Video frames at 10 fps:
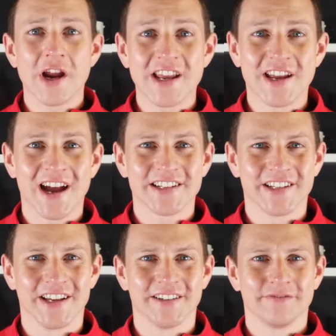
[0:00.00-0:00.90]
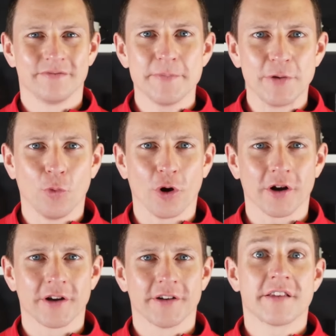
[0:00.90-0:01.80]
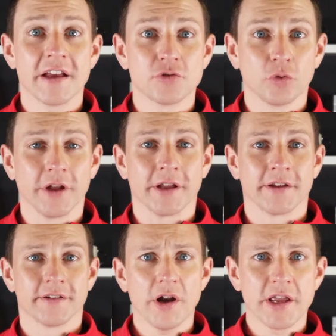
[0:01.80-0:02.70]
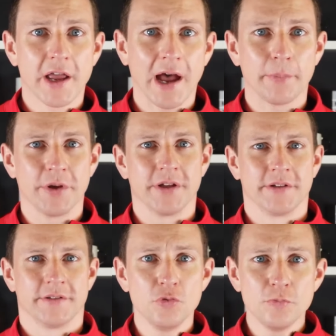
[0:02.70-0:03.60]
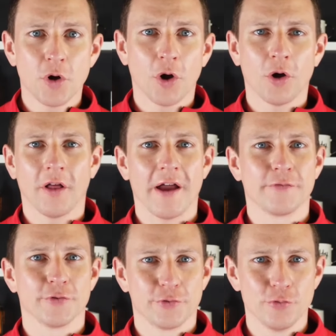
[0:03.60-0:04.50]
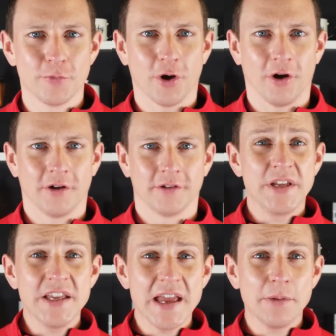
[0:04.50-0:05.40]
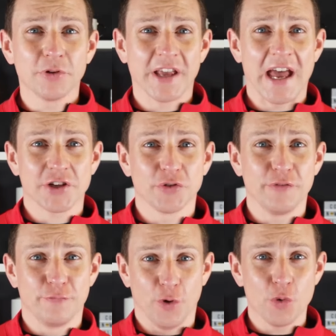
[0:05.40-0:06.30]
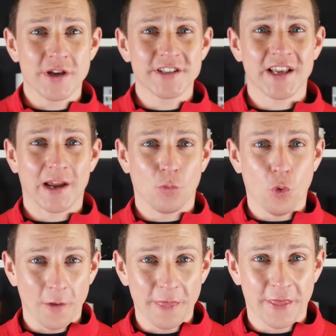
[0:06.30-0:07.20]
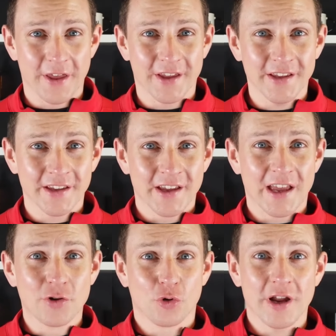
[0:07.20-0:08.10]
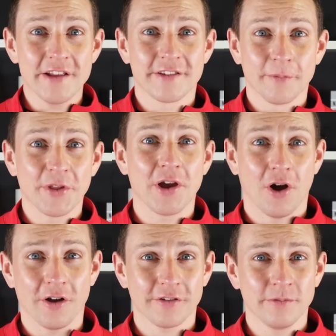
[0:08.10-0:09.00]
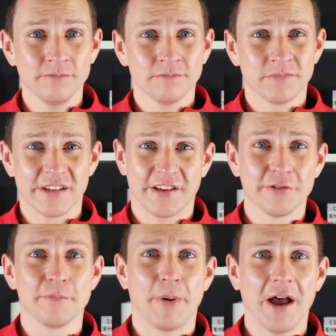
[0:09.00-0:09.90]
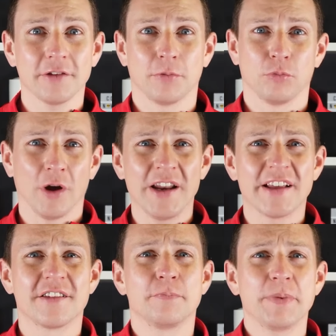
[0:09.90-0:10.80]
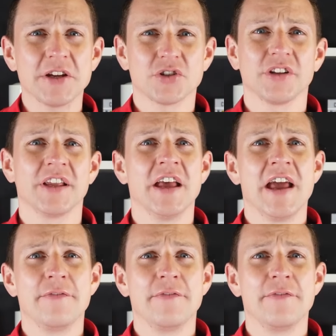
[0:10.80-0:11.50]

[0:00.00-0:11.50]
creating content, admin work, scheduling, writing copy, Zoom call after Zoom call. Being able to actually focus on one thing and create something awesome, it sounds impossible, right? Especially